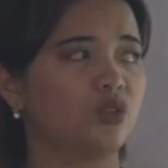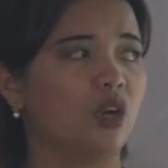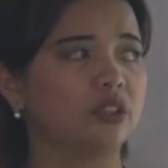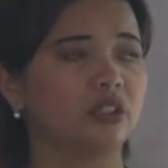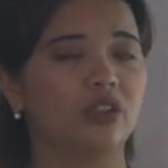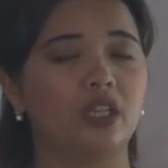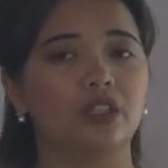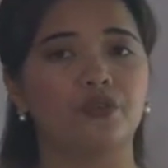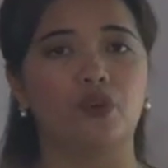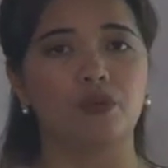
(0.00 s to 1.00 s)
into other
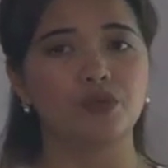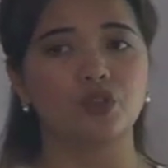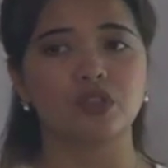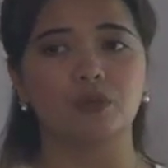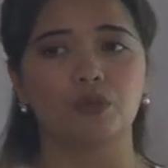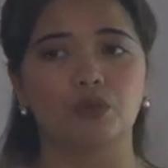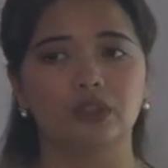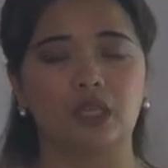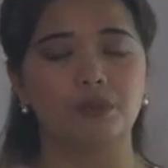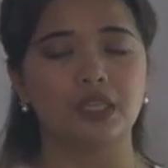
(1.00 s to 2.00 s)
creative forms using
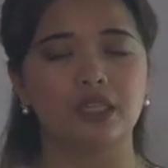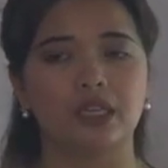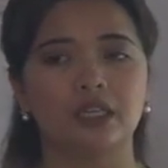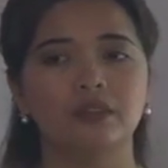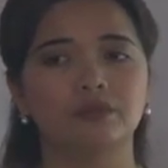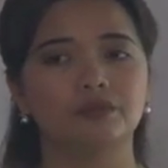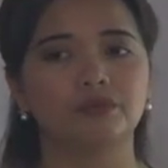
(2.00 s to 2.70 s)
multimedia,